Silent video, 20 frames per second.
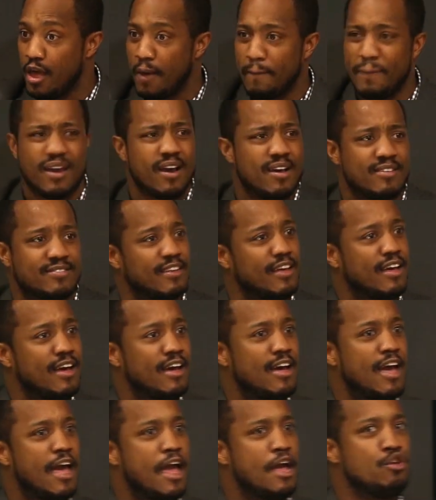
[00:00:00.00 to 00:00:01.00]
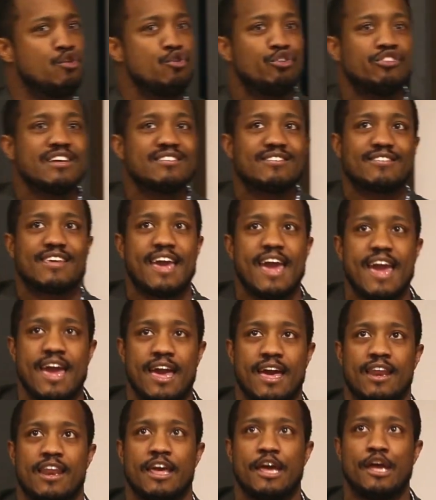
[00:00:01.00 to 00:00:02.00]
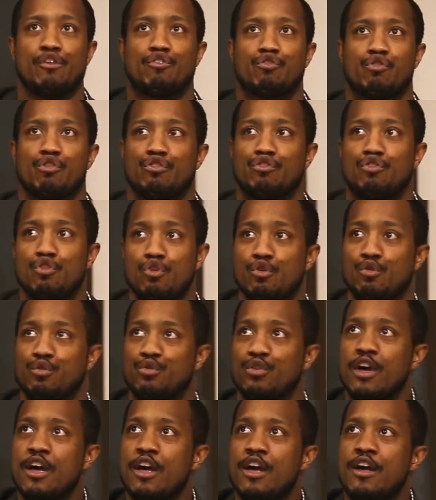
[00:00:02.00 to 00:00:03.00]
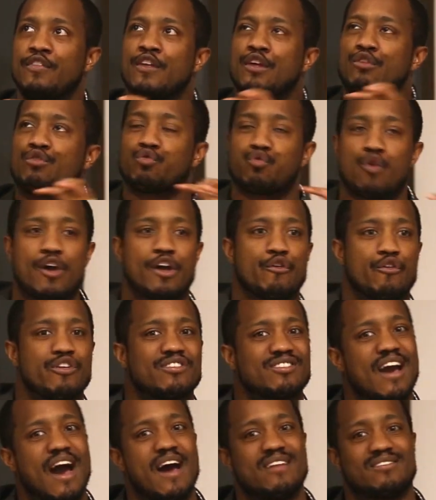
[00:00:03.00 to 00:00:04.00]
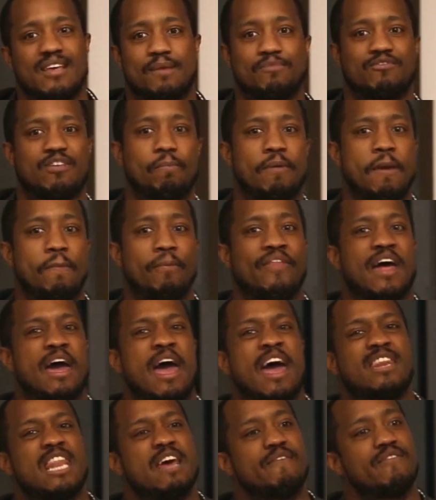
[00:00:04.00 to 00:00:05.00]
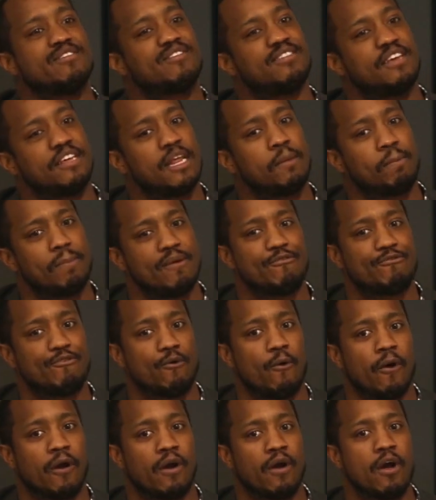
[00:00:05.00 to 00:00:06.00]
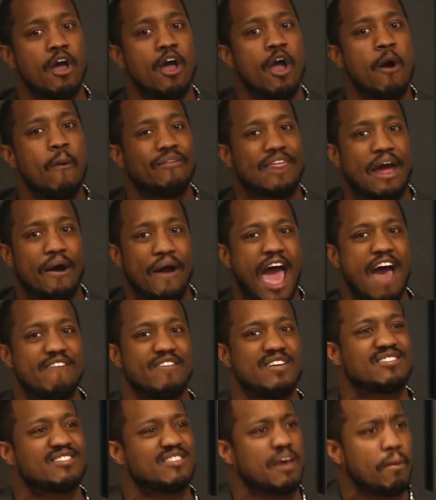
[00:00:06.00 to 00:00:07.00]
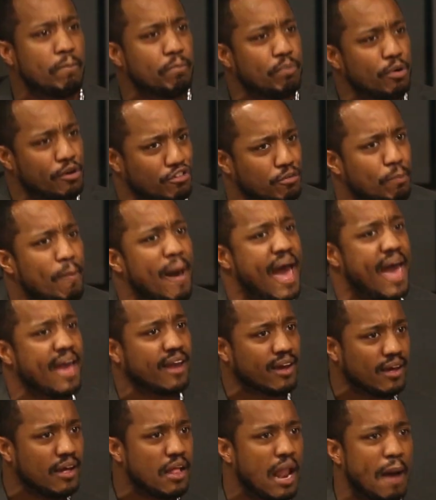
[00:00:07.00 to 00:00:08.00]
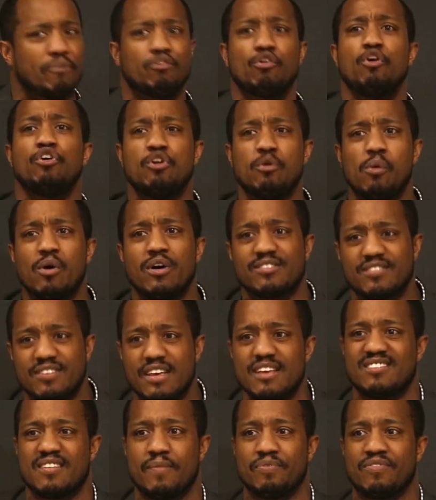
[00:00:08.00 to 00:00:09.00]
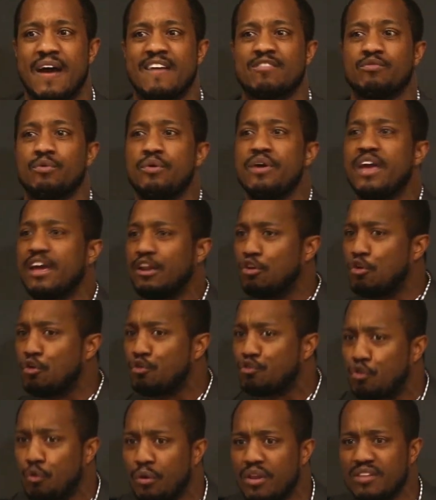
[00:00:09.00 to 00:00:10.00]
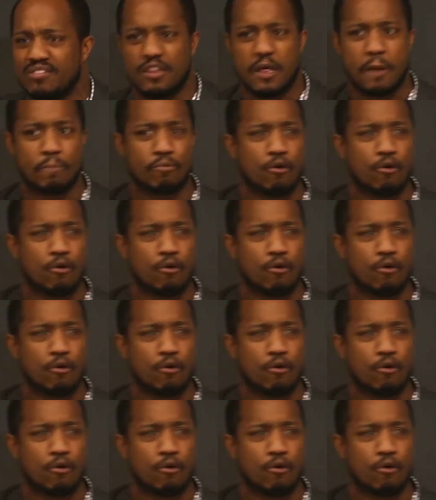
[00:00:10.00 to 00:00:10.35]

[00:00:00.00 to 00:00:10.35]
Because you just can't introduce these rigorous concepts to people that had never seen it before without having some pushback, I'm sure you all see sometimes when you get new students in your